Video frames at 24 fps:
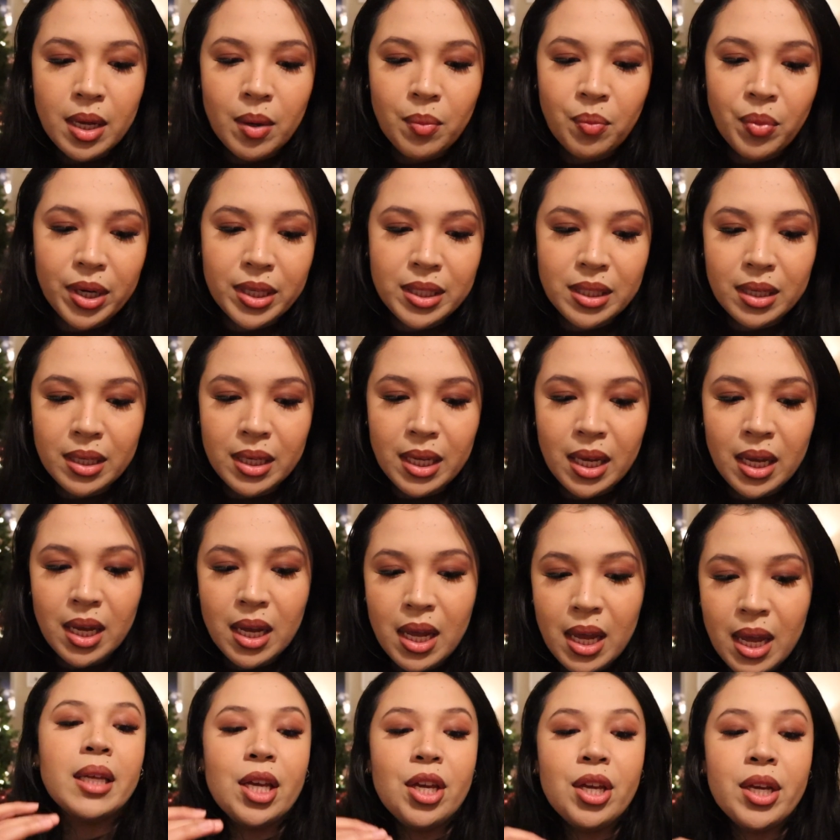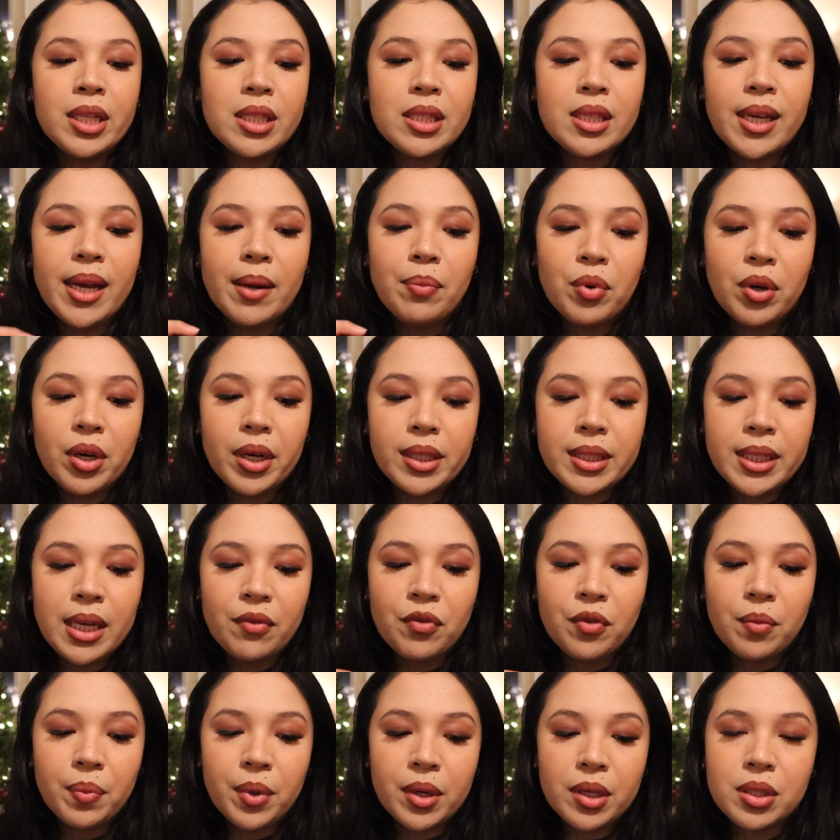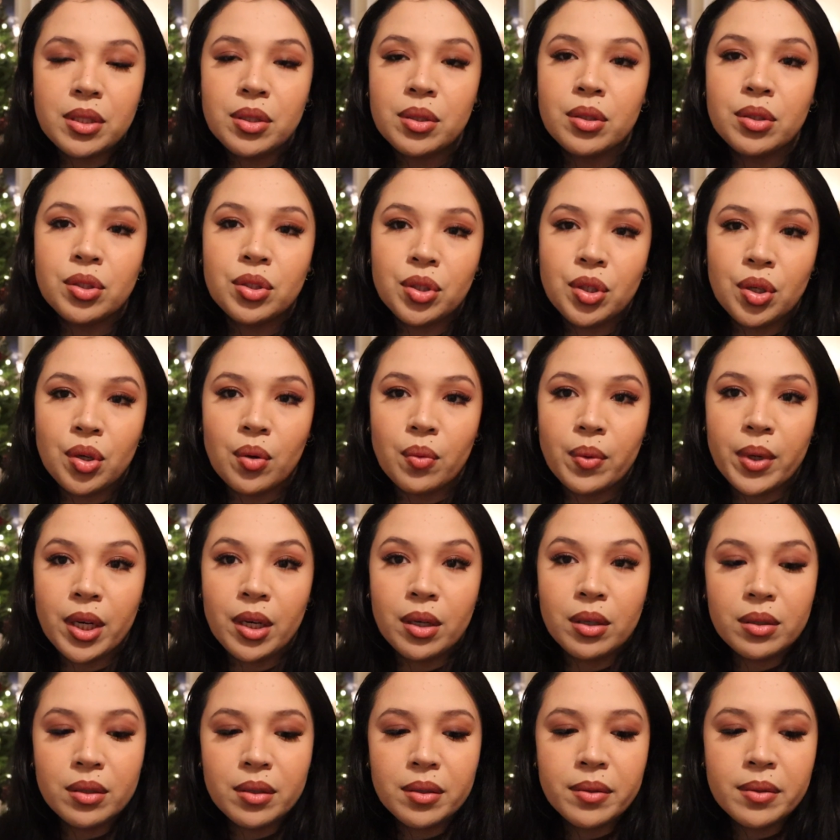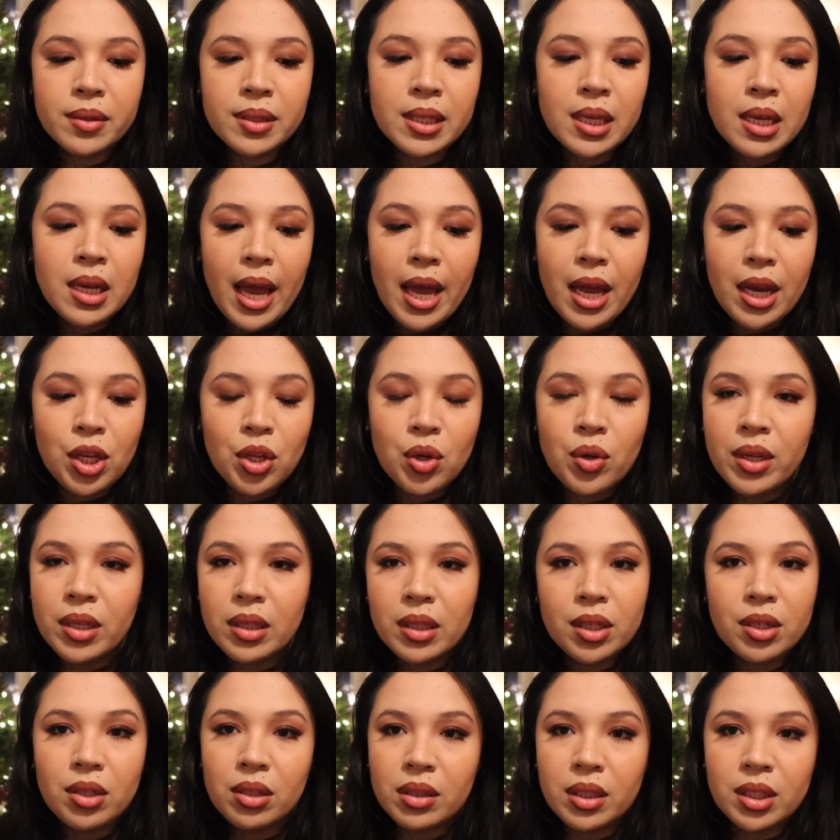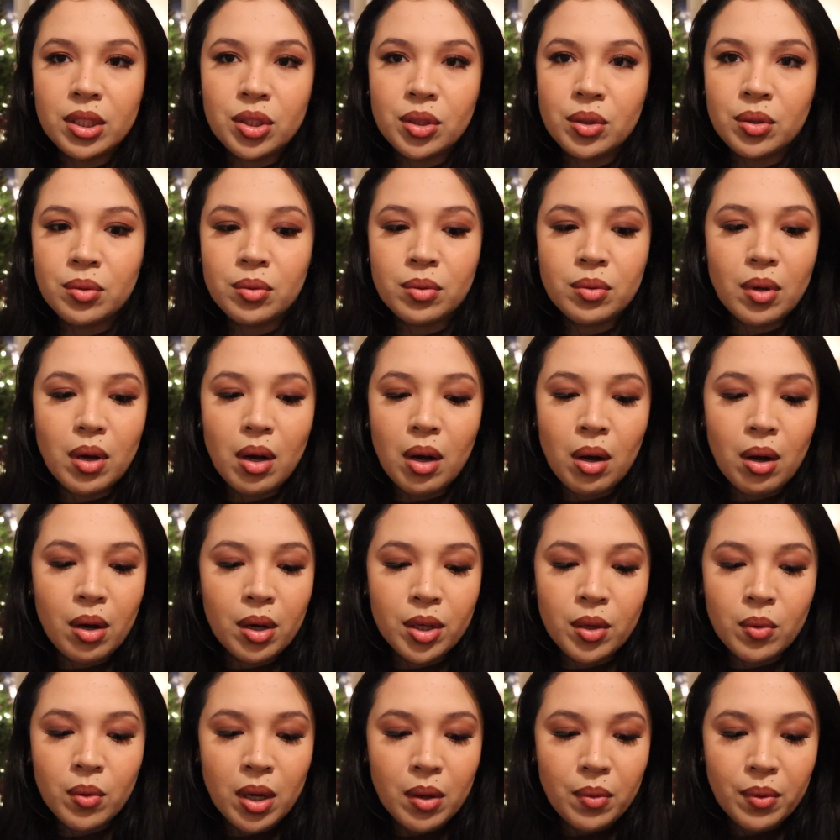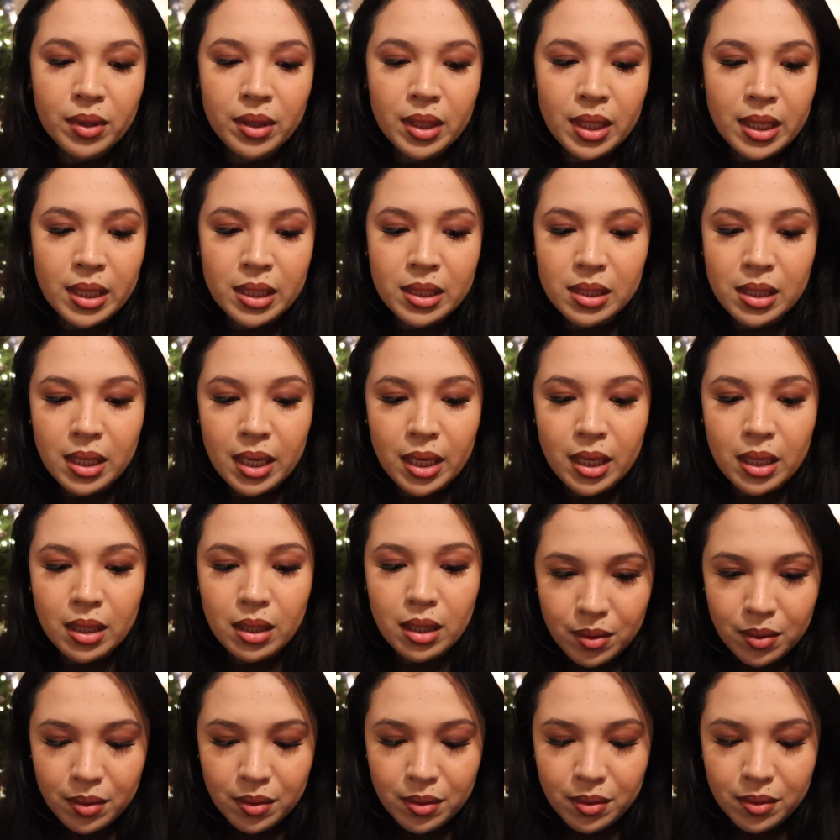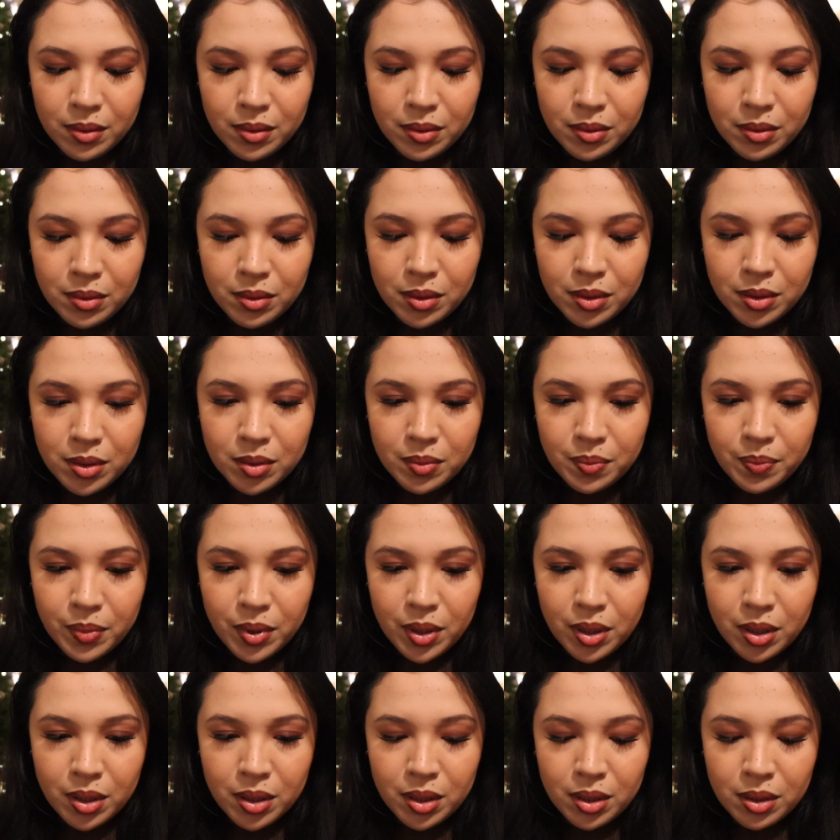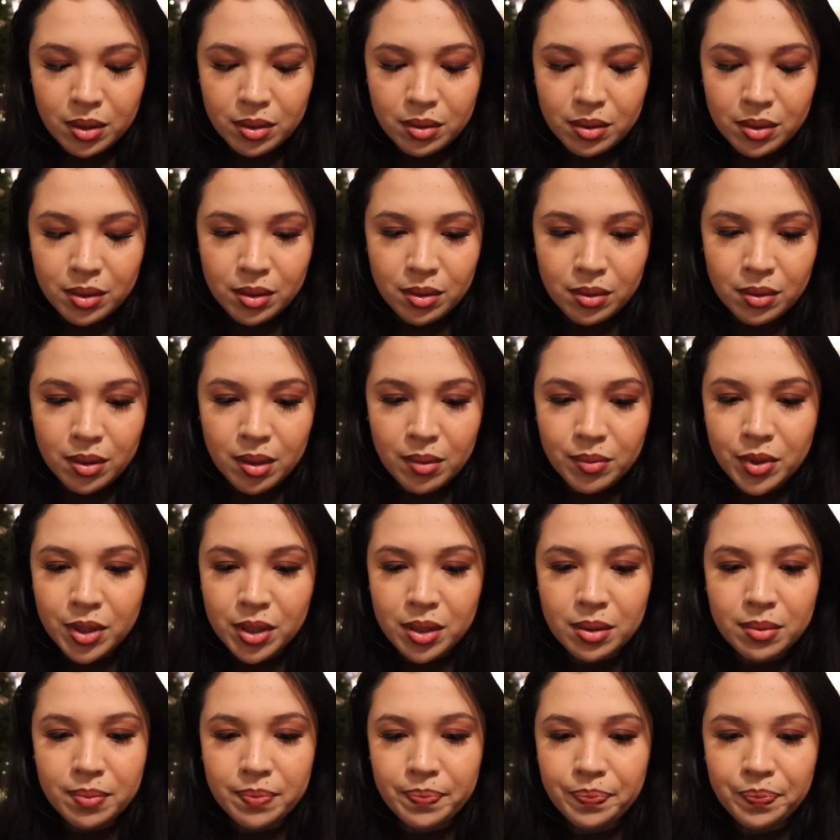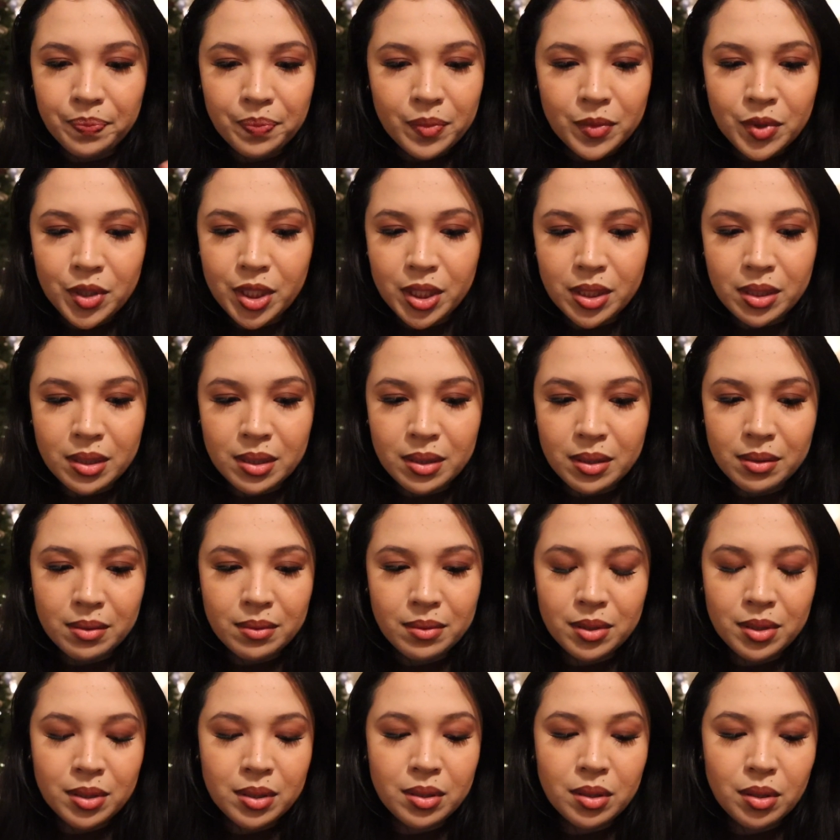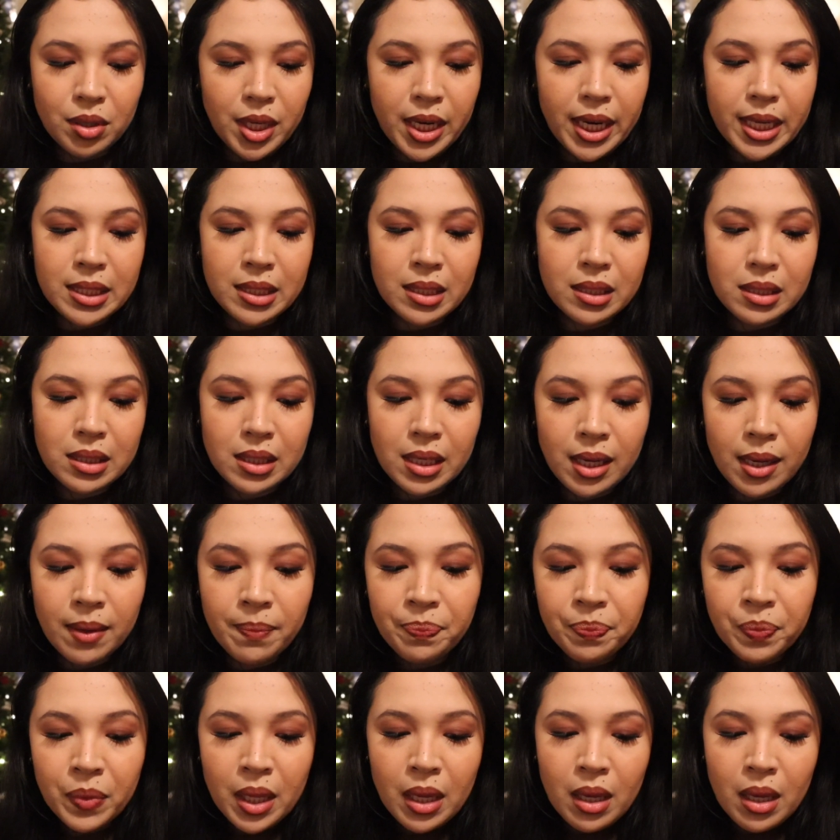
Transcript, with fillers: Press on it. Then you can see I broke it down from personal to career goals. And you can literally do all you want with this, like goals part two. I'm just, just so you guys can see.